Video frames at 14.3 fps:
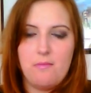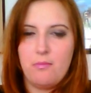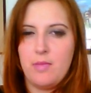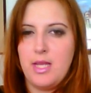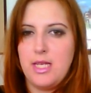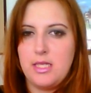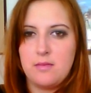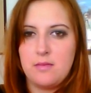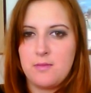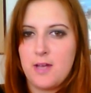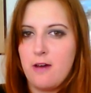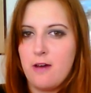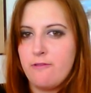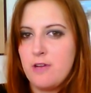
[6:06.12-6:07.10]

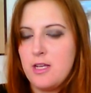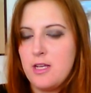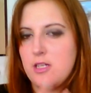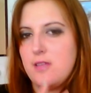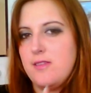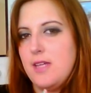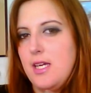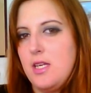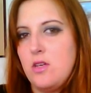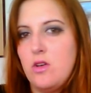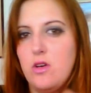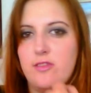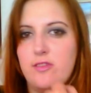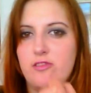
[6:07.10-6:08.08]
Medium coverage, I'd say,
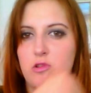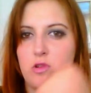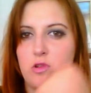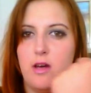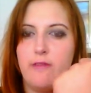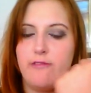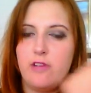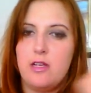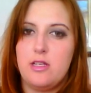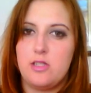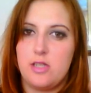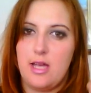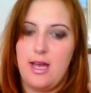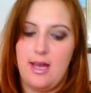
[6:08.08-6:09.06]
not as strong
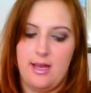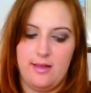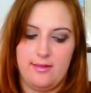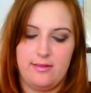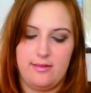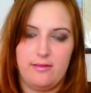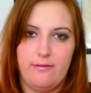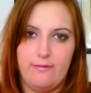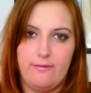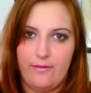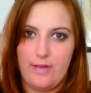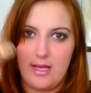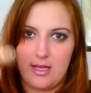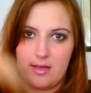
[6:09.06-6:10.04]
coverage as
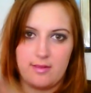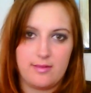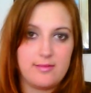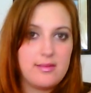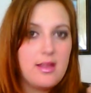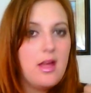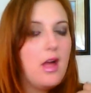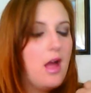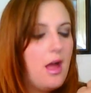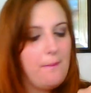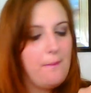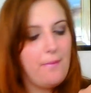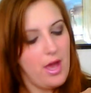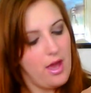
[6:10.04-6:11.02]
Fix,
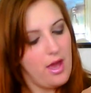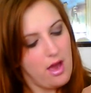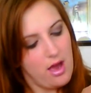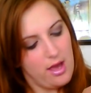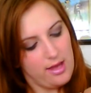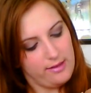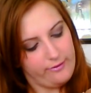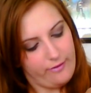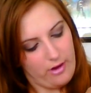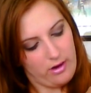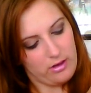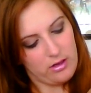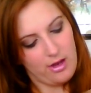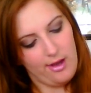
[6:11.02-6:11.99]
but it's
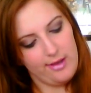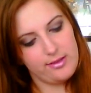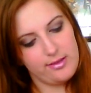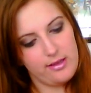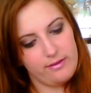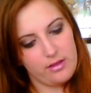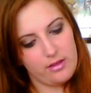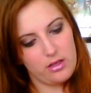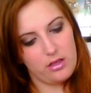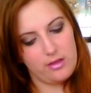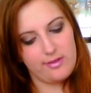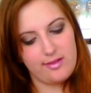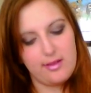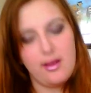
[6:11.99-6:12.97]
very nice. It gives a
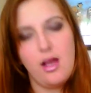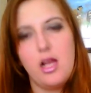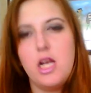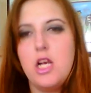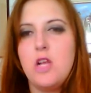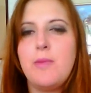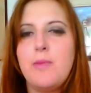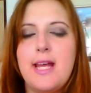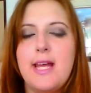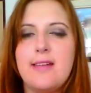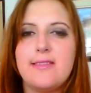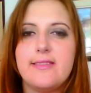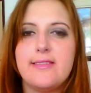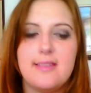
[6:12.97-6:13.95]
slight
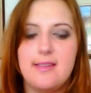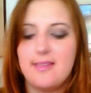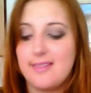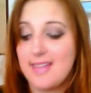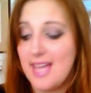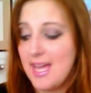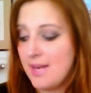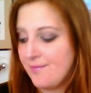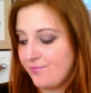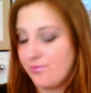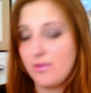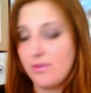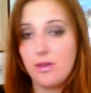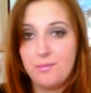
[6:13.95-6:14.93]
luminescence to the
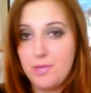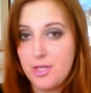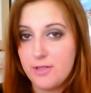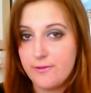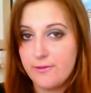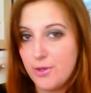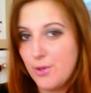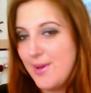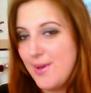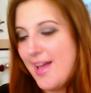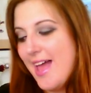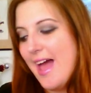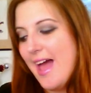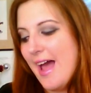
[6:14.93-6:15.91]
skin.
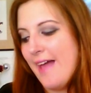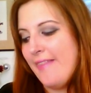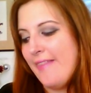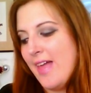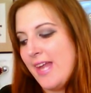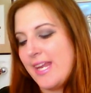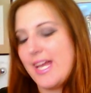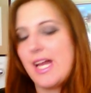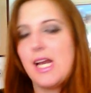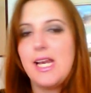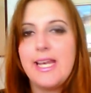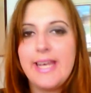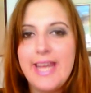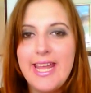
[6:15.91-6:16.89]
Beautiful. And then
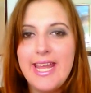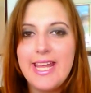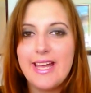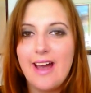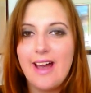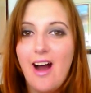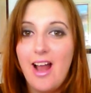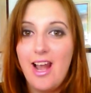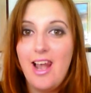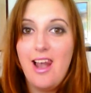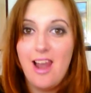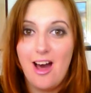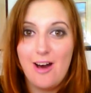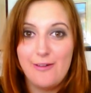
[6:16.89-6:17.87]
Clinique. I
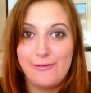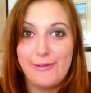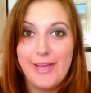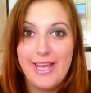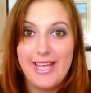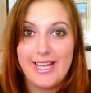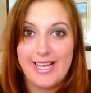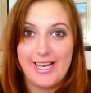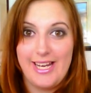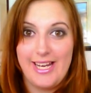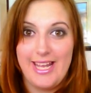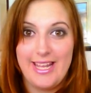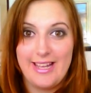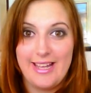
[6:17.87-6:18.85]
love
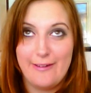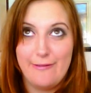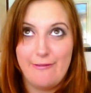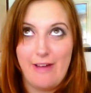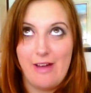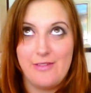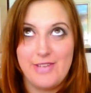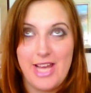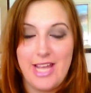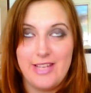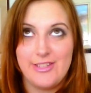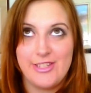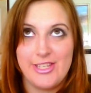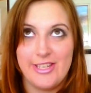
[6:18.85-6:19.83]
Clinique
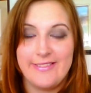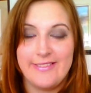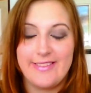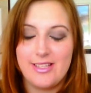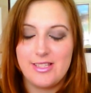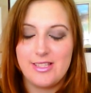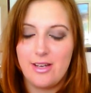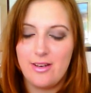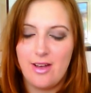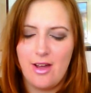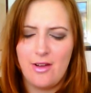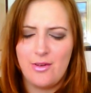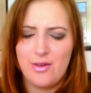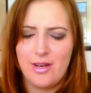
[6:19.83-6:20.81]
foundations. I
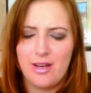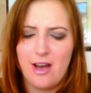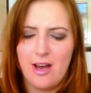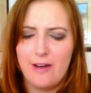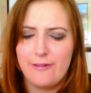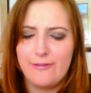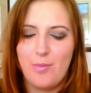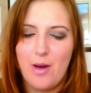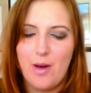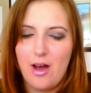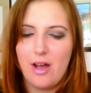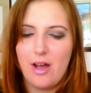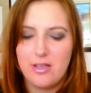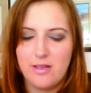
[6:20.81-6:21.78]
don't own enough,
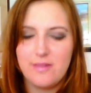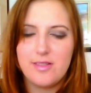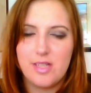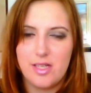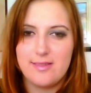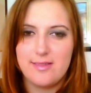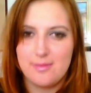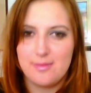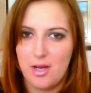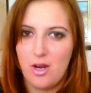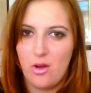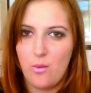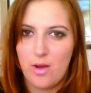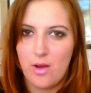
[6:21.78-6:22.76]
but I used to use them
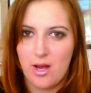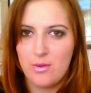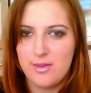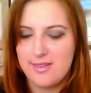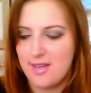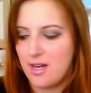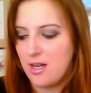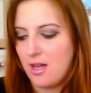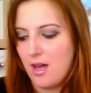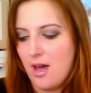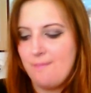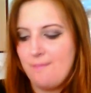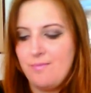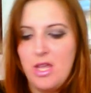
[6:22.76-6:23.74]
a lot when I was
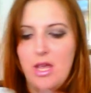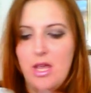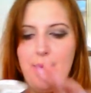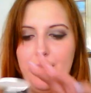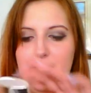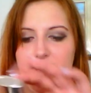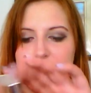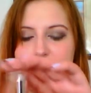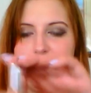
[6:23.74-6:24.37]
younger. But